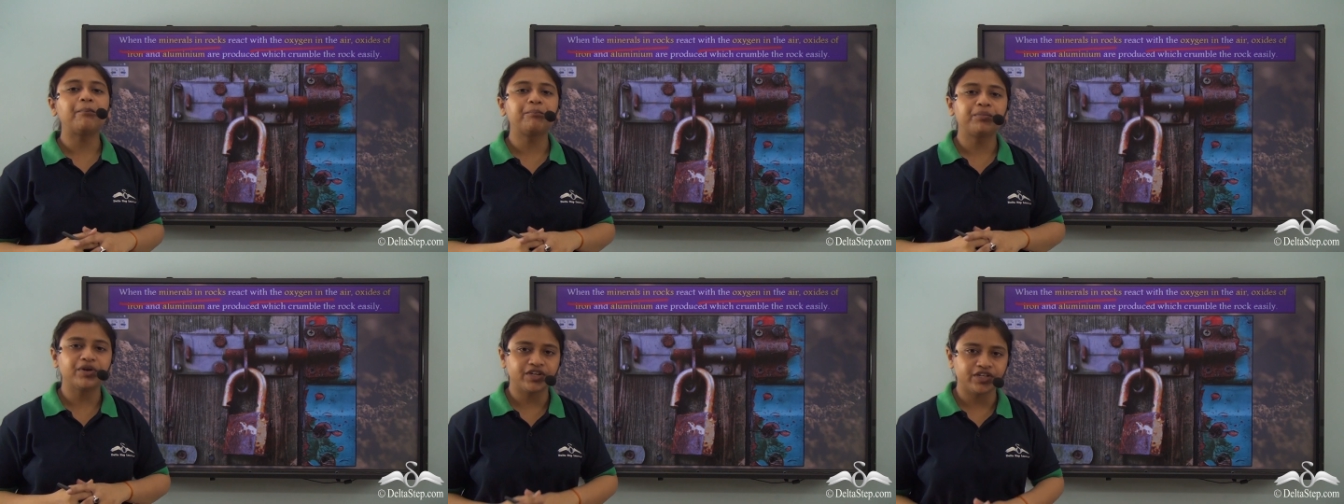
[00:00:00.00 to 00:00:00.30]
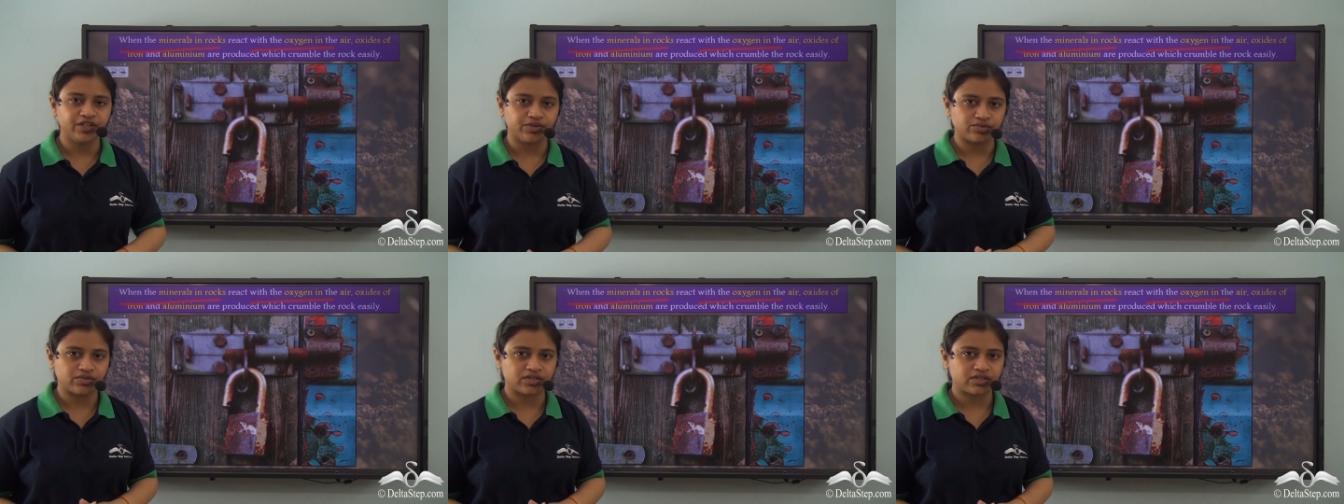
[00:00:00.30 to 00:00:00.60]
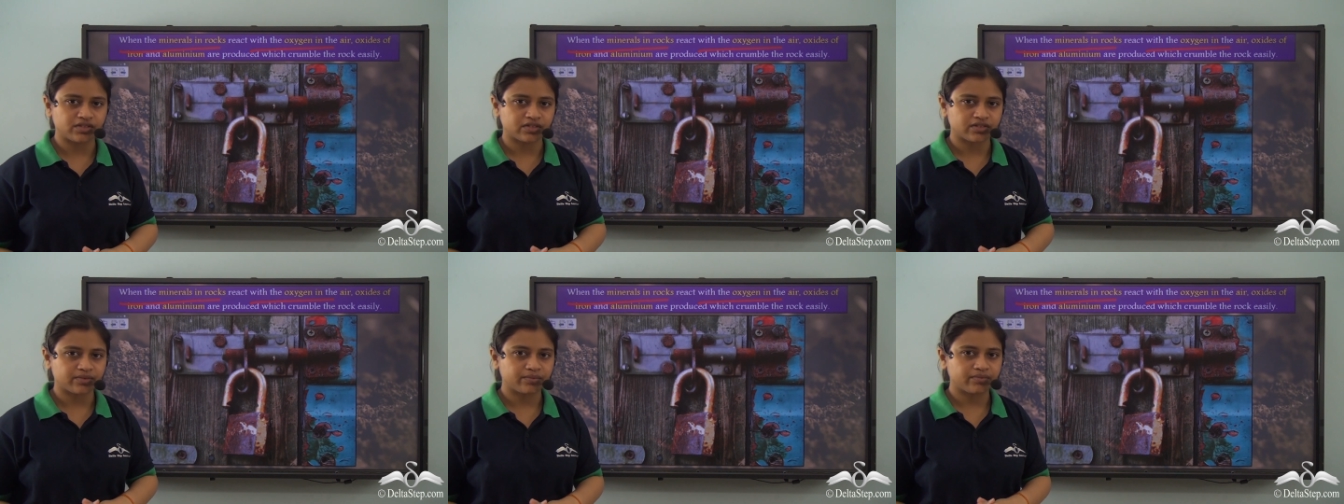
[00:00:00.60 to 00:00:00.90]
are
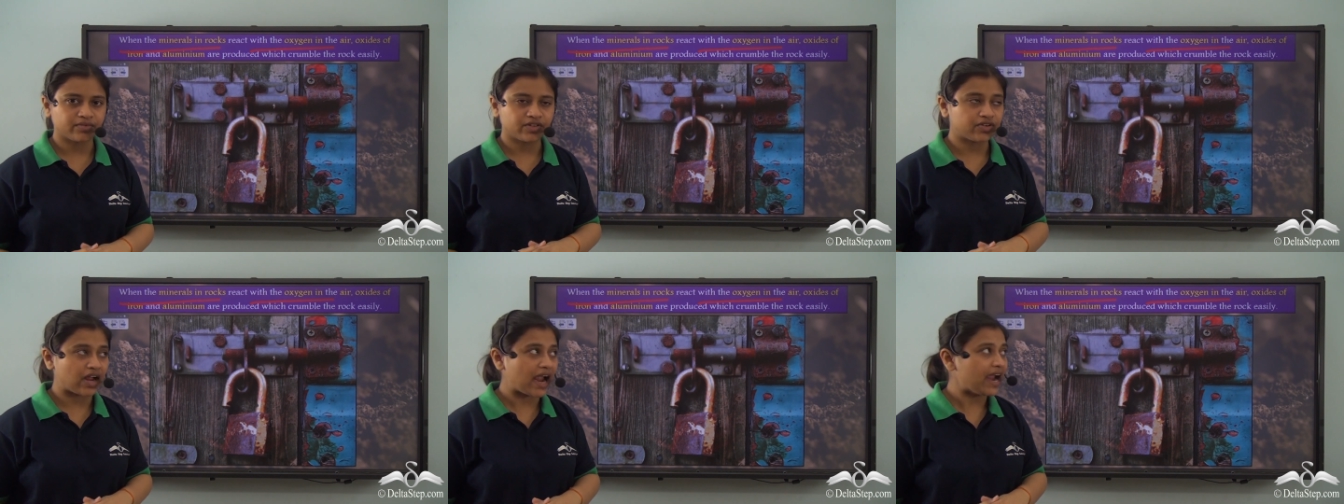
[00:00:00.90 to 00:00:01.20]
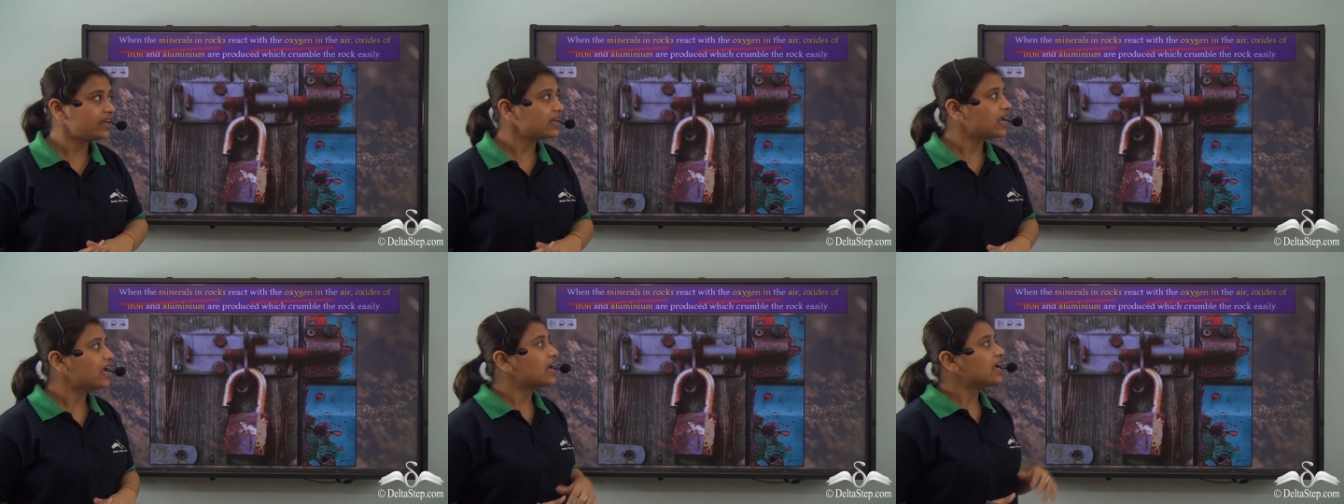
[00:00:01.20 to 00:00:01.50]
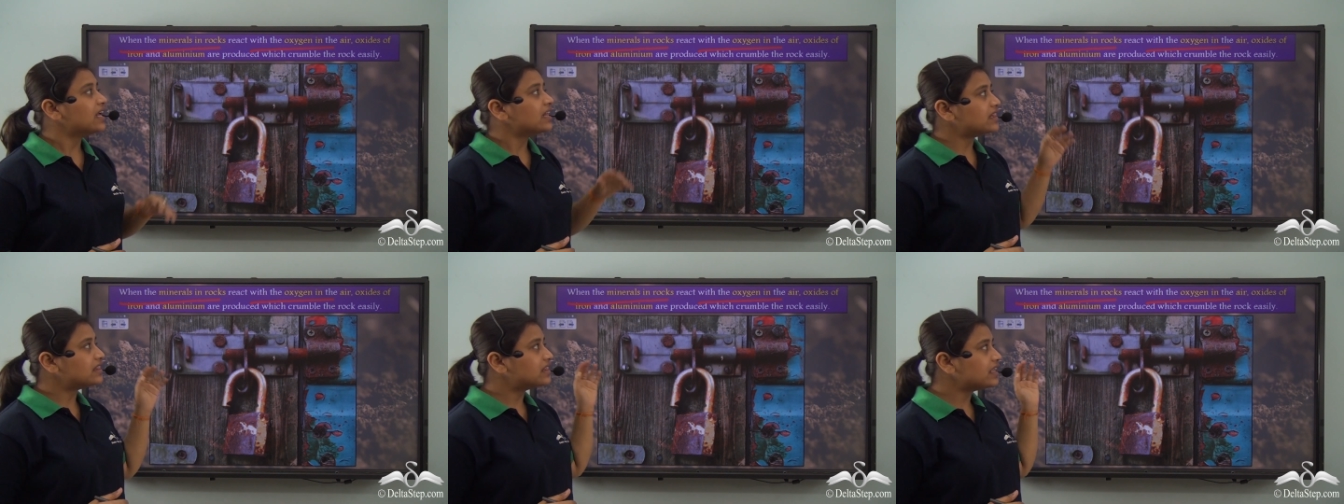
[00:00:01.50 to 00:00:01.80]
produced, right?
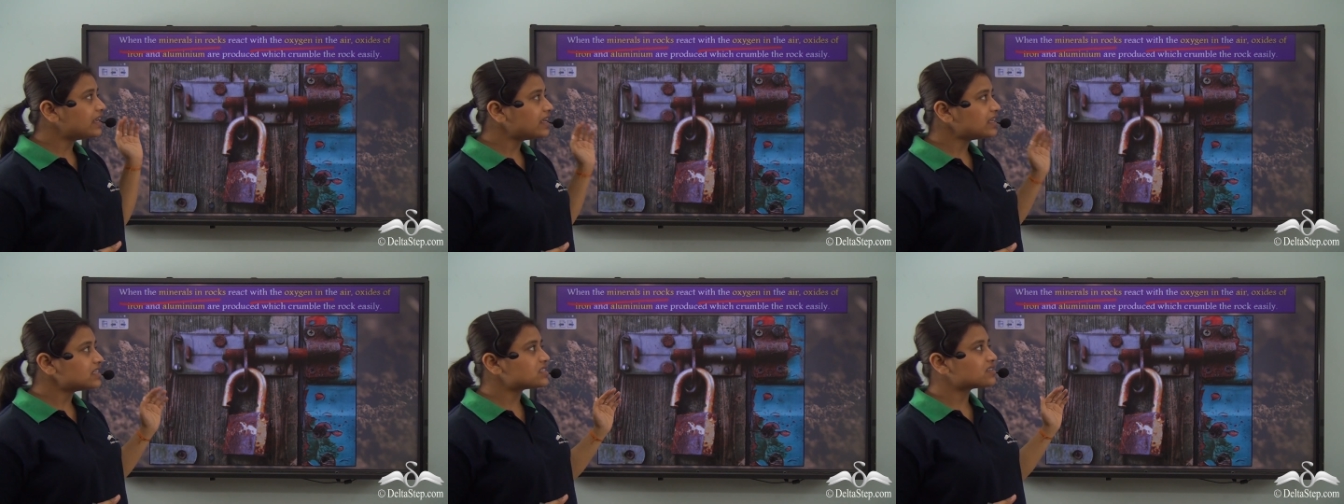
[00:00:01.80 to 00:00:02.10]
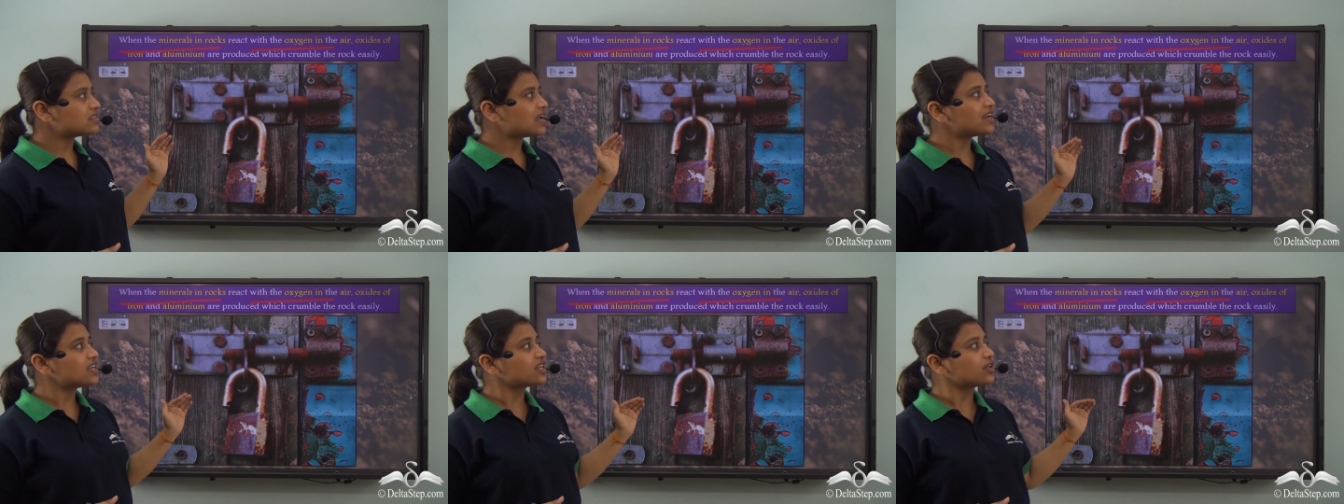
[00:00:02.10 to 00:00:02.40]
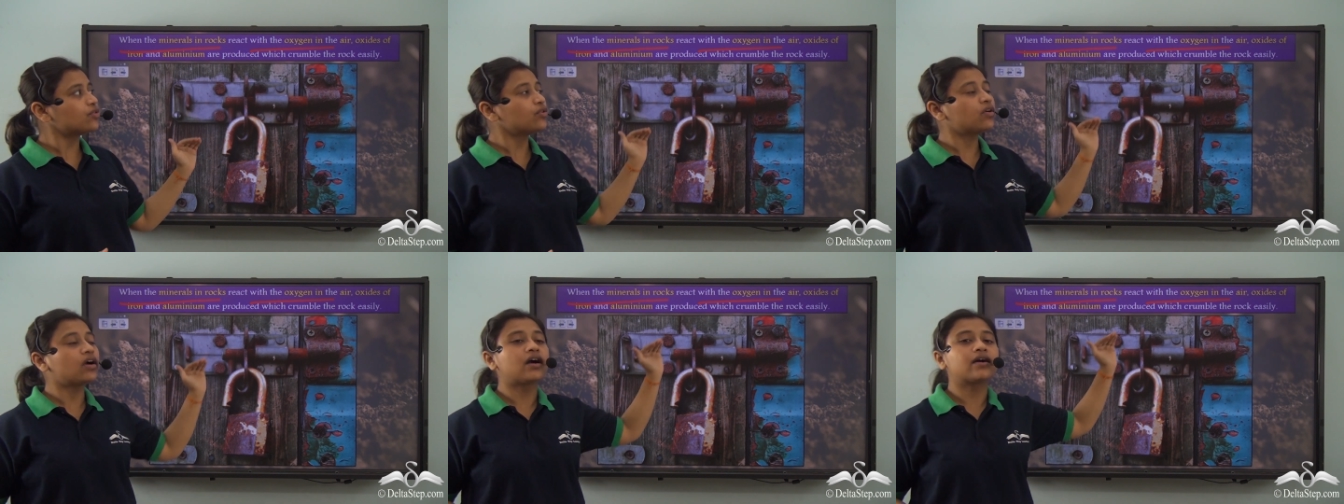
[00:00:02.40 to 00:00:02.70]
These
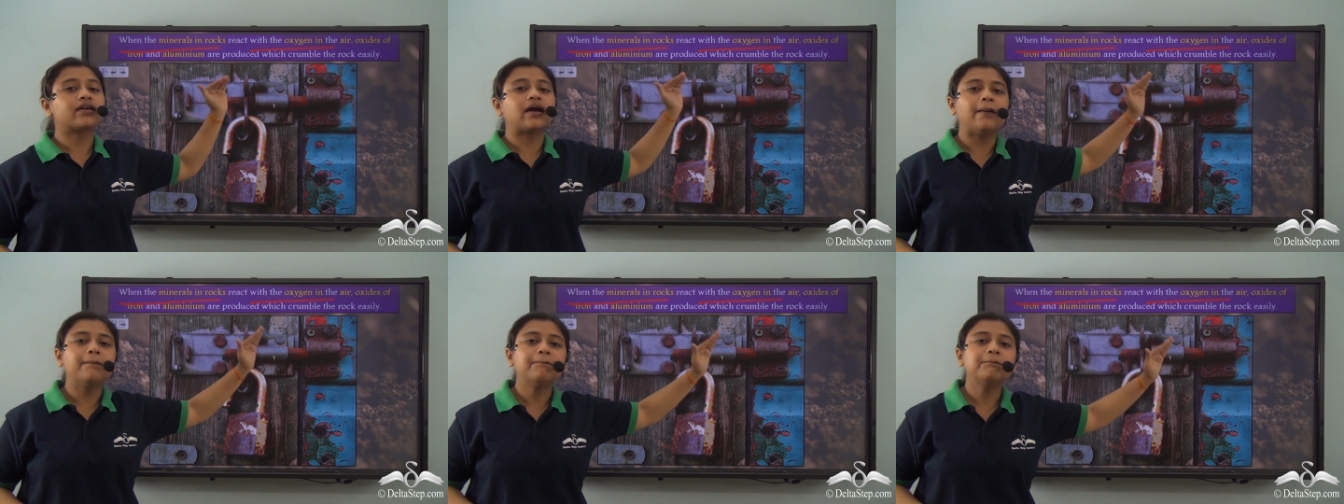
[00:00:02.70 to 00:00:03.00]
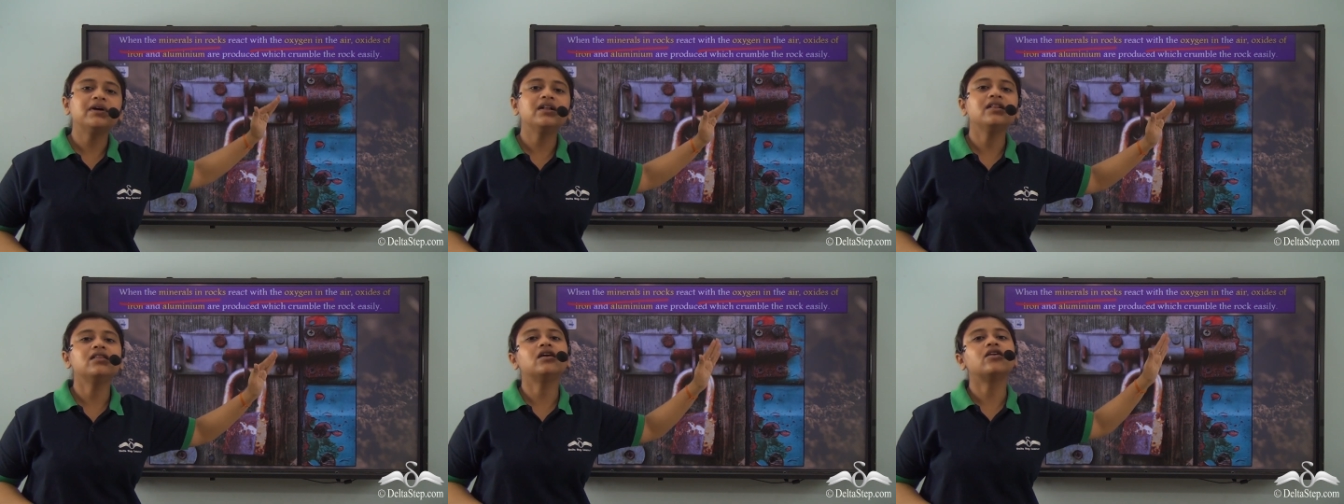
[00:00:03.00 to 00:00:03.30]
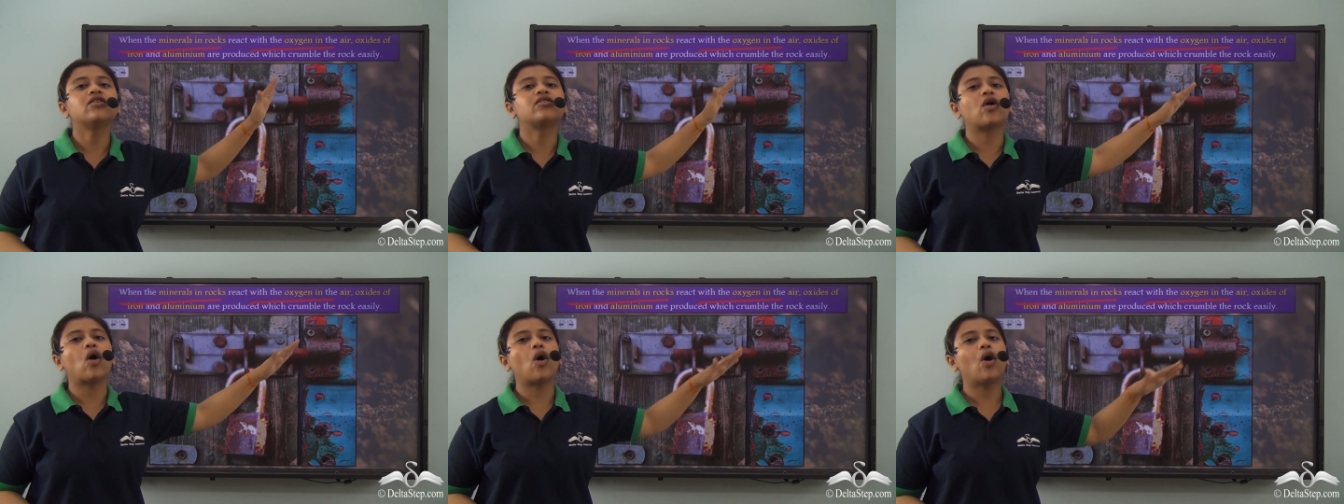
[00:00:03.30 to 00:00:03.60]
tend to crumble
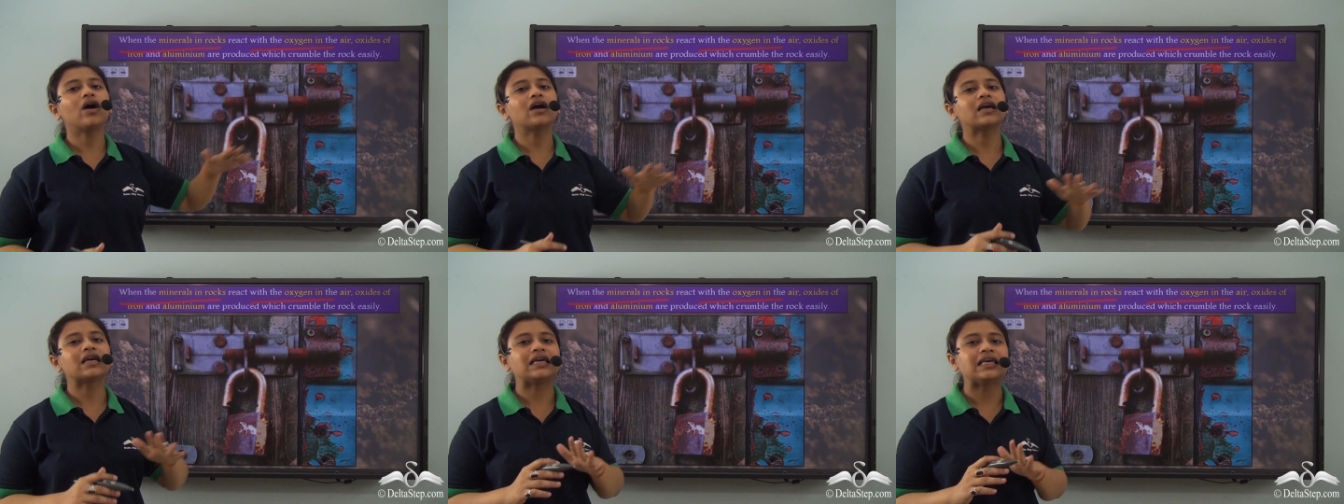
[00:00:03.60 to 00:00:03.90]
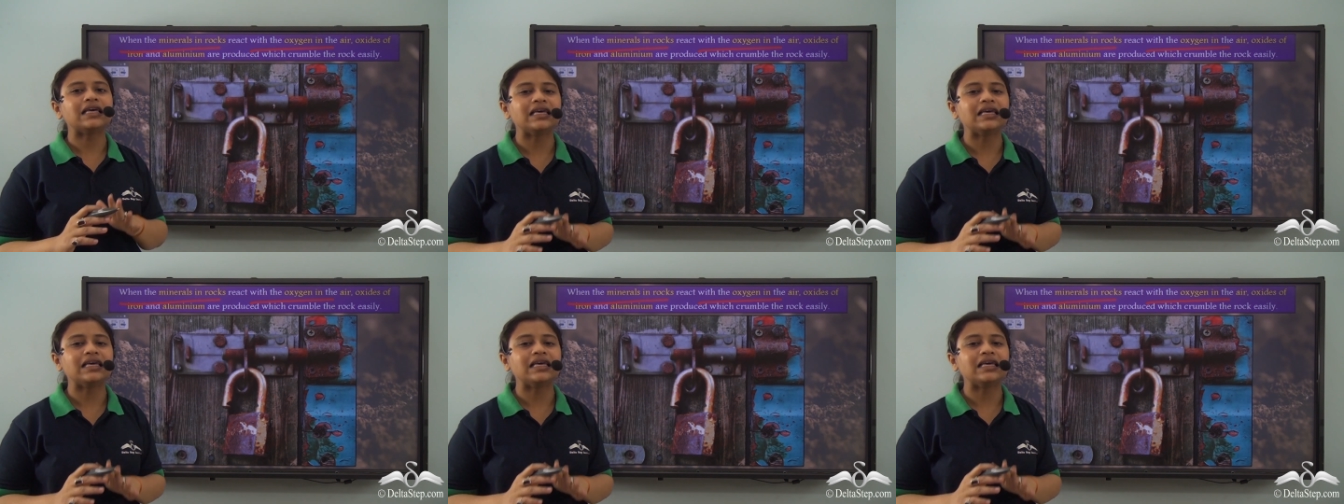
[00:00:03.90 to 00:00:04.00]
the rock